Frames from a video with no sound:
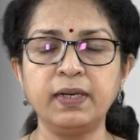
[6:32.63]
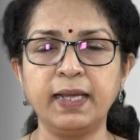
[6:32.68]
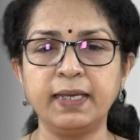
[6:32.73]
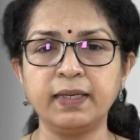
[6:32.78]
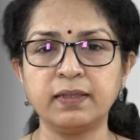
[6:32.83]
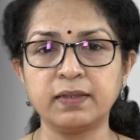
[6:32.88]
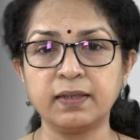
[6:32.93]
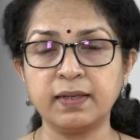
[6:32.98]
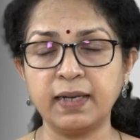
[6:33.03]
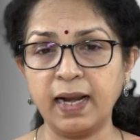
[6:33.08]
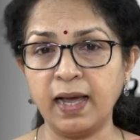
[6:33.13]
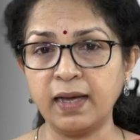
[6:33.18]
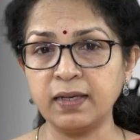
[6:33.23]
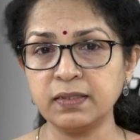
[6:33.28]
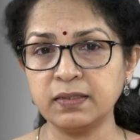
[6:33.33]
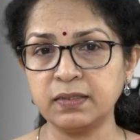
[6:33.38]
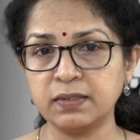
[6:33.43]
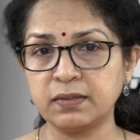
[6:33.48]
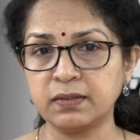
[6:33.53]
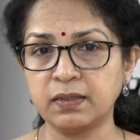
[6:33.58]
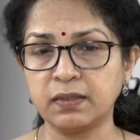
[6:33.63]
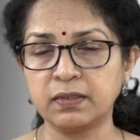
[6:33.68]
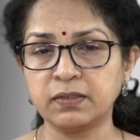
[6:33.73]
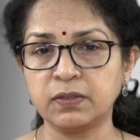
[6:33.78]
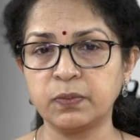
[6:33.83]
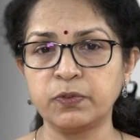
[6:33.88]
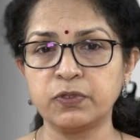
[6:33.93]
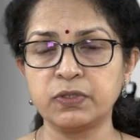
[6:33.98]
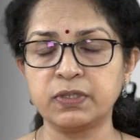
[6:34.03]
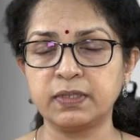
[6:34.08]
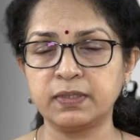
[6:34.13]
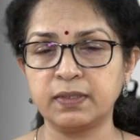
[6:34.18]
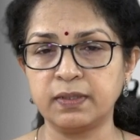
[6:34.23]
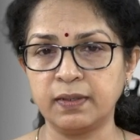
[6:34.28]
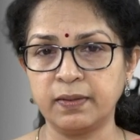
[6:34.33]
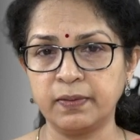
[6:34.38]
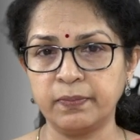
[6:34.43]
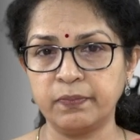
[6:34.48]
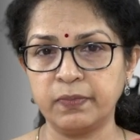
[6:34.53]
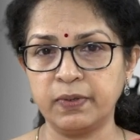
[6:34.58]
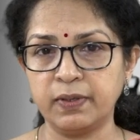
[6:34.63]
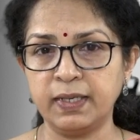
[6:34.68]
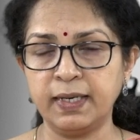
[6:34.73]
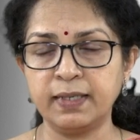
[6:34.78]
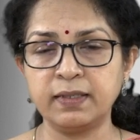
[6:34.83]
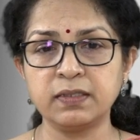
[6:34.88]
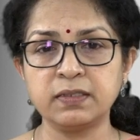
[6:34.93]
like a class, let